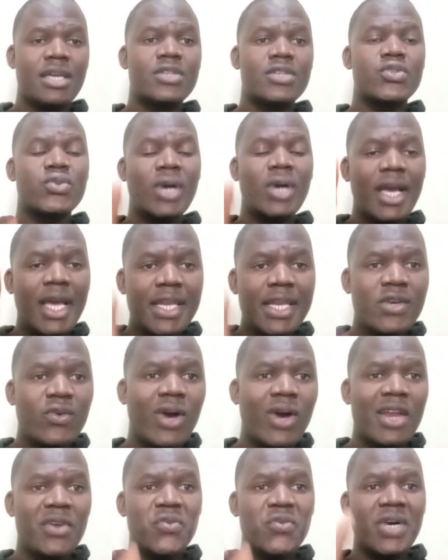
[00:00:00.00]
to
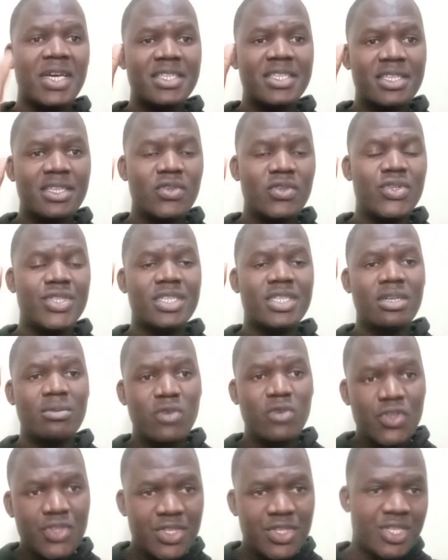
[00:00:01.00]
anyone who, has, who is
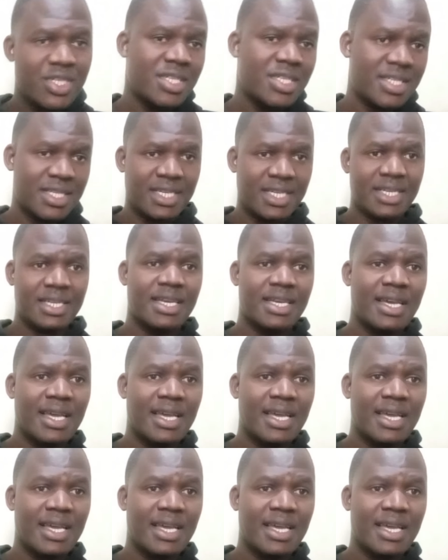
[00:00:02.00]
demonstrating